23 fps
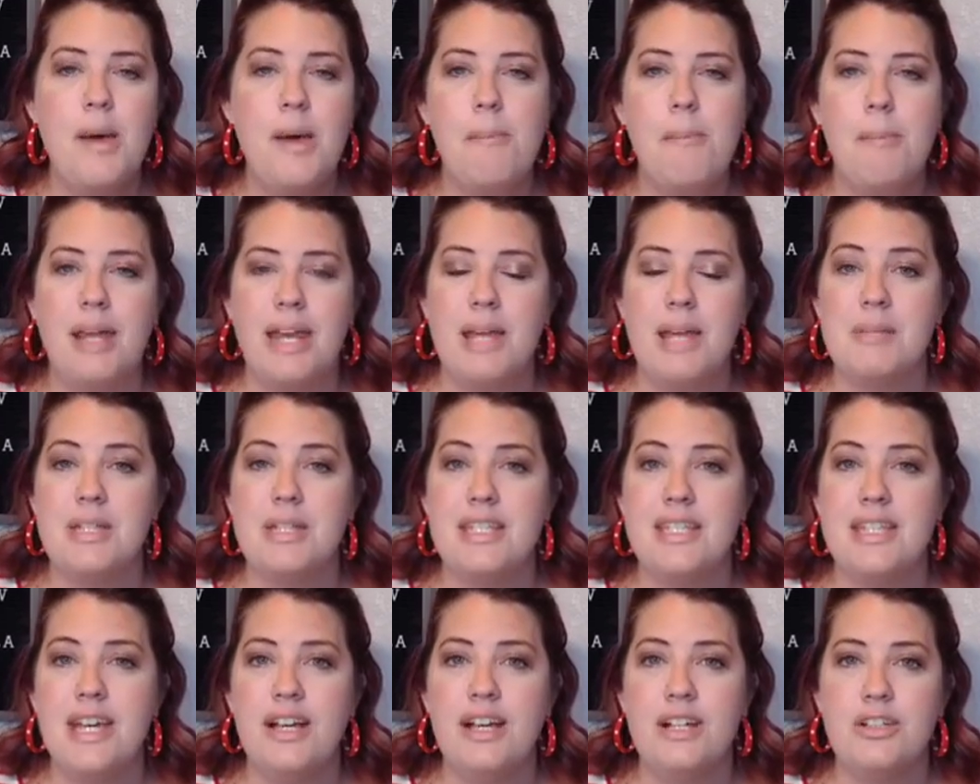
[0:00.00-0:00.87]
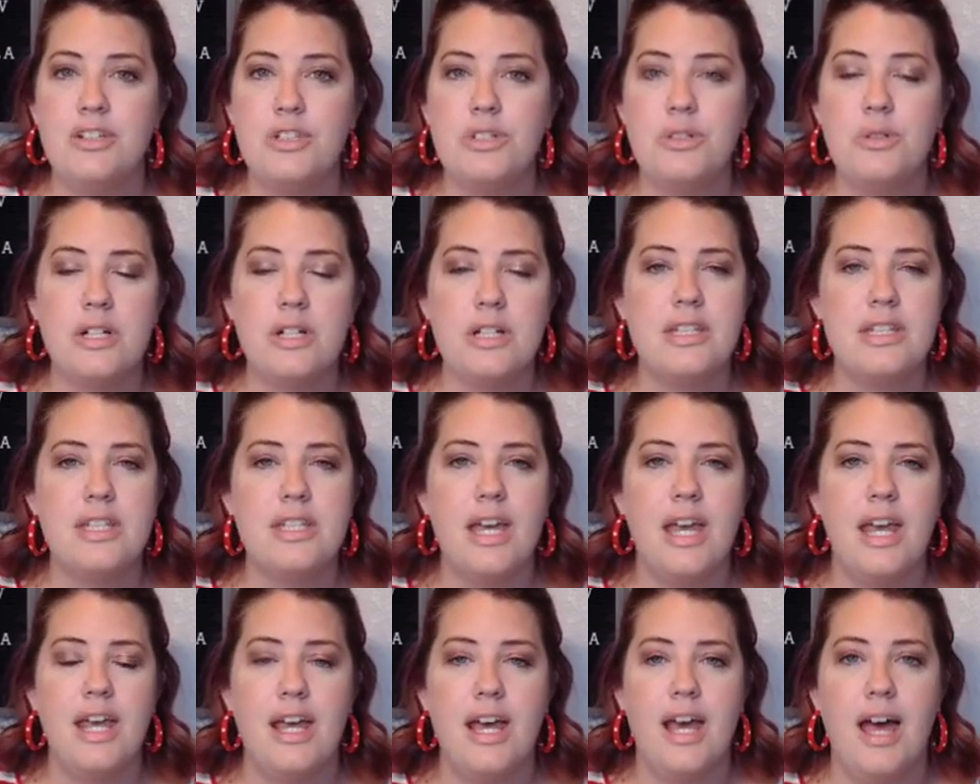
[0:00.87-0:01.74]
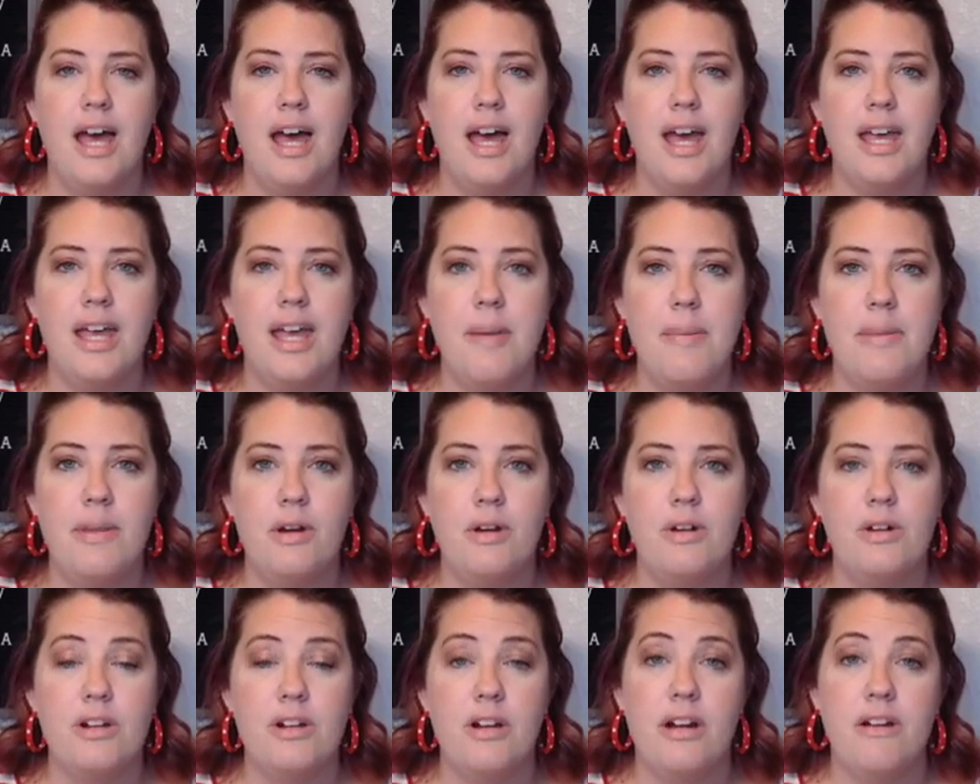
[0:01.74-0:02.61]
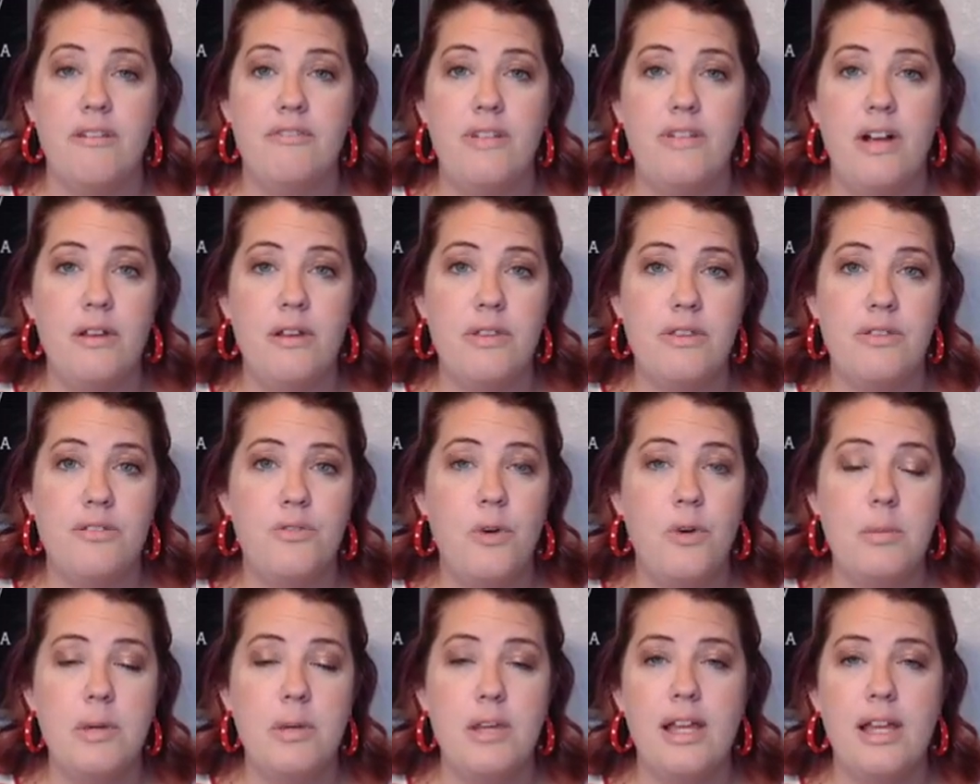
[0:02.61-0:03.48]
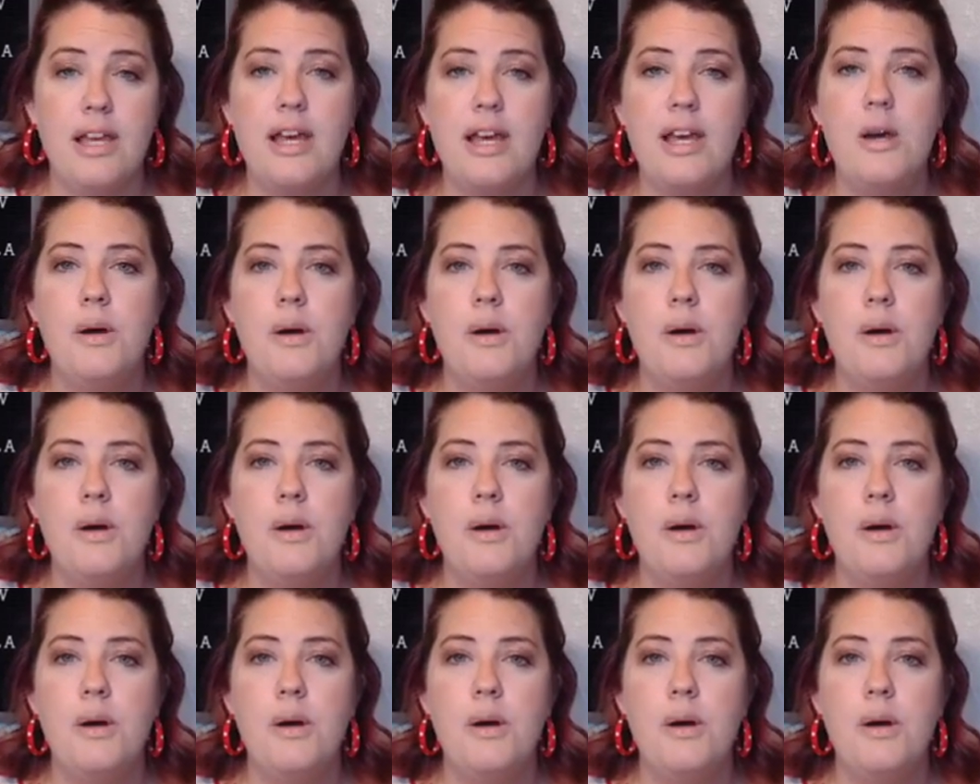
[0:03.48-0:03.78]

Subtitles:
My name is Nell Stortz, and I am the owner of Follow the Formula,